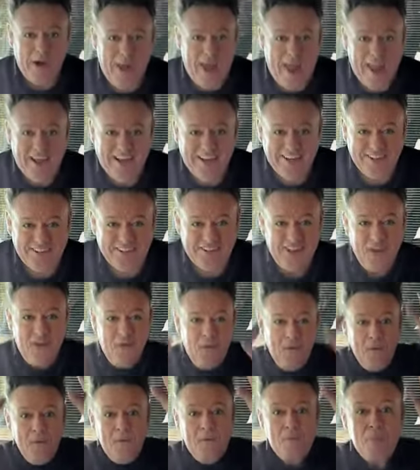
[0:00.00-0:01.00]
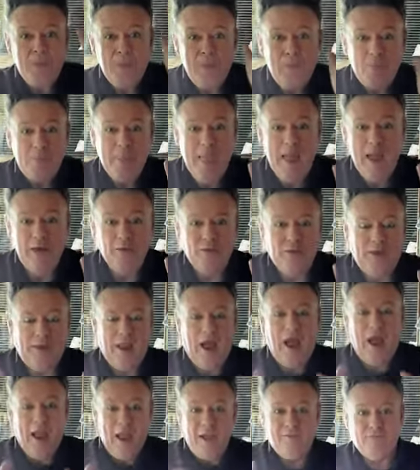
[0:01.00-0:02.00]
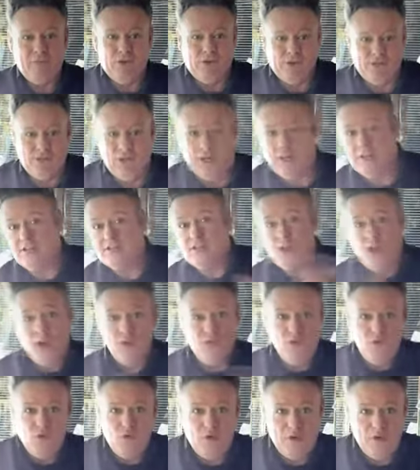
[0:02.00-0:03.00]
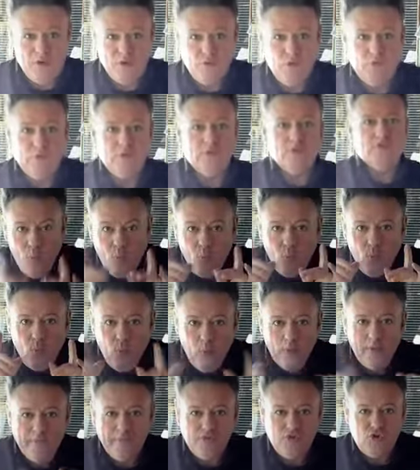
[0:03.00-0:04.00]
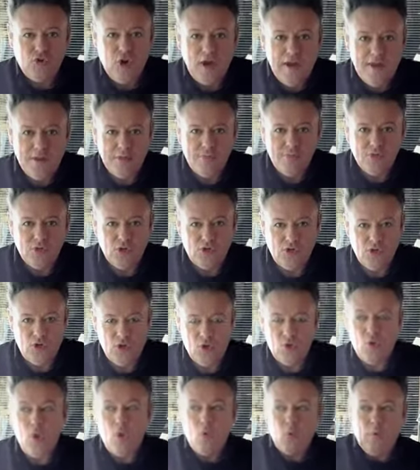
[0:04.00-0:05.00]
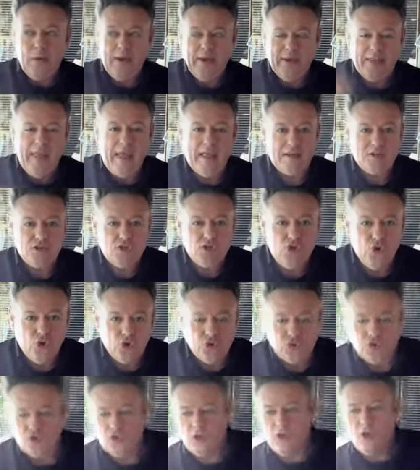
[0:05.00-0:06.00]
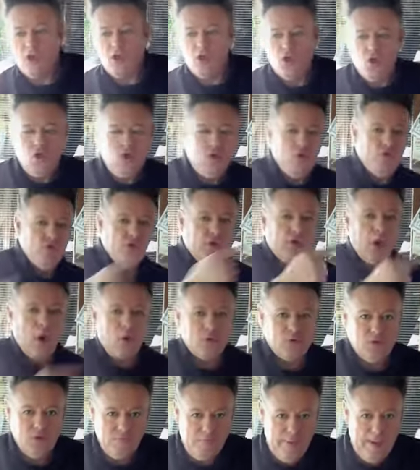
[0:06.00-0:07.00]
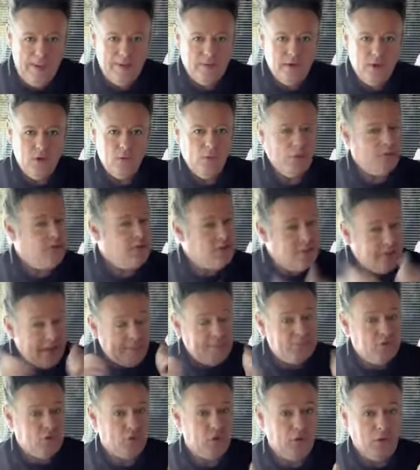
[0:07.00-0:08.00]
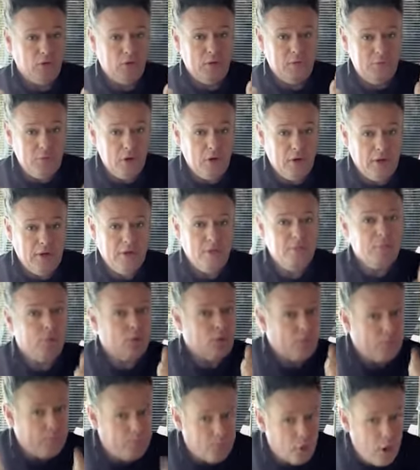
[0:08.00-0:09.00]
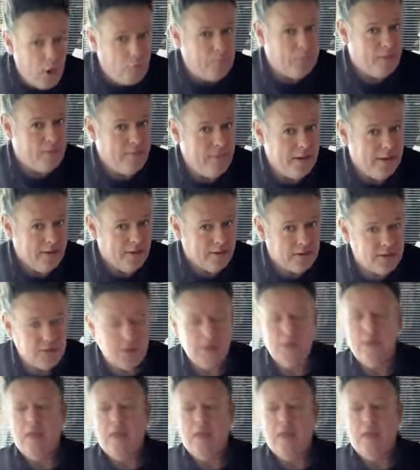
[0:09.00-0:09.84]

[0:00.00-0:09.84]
eggs. Now then, I have got chickens and the real ones. What I've trained them to do, when it gets dusk, they go to bed, which is absolutely brilliant. But the problem is,